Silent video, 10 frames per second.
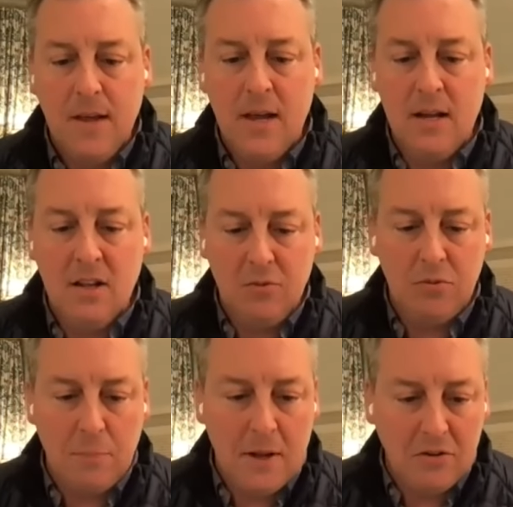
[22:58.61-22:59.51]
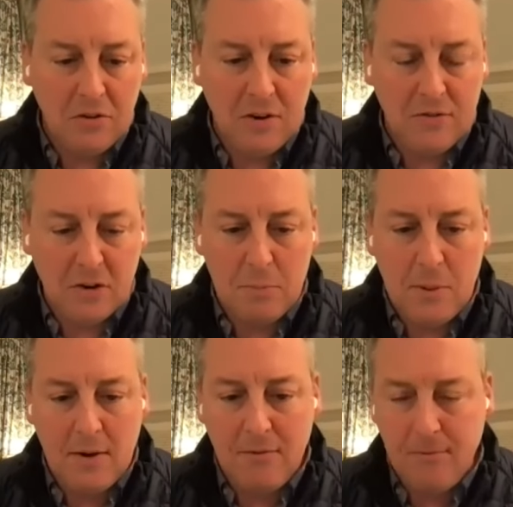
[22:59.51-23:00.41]
And this was a mental shift, took
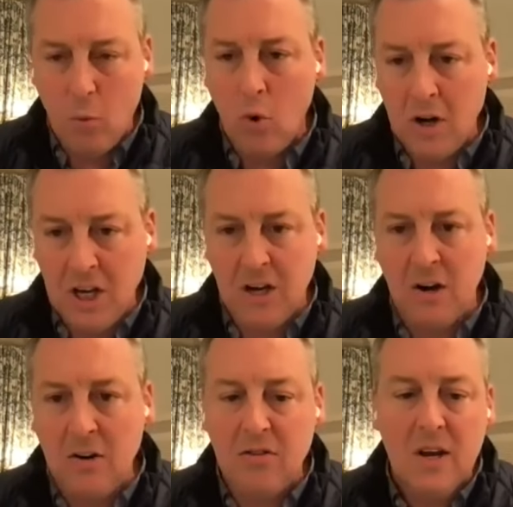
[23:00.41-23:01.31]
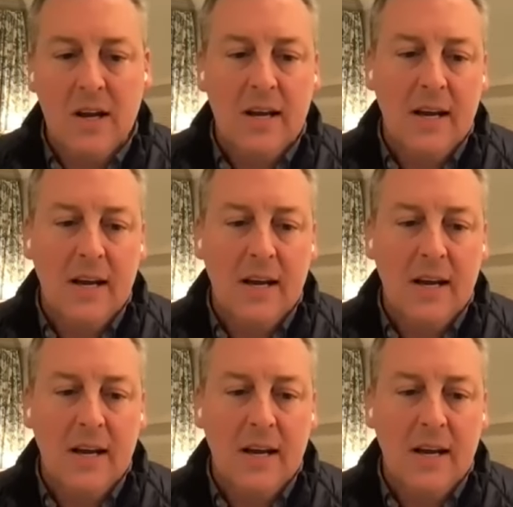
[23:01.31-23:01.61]
me about four years.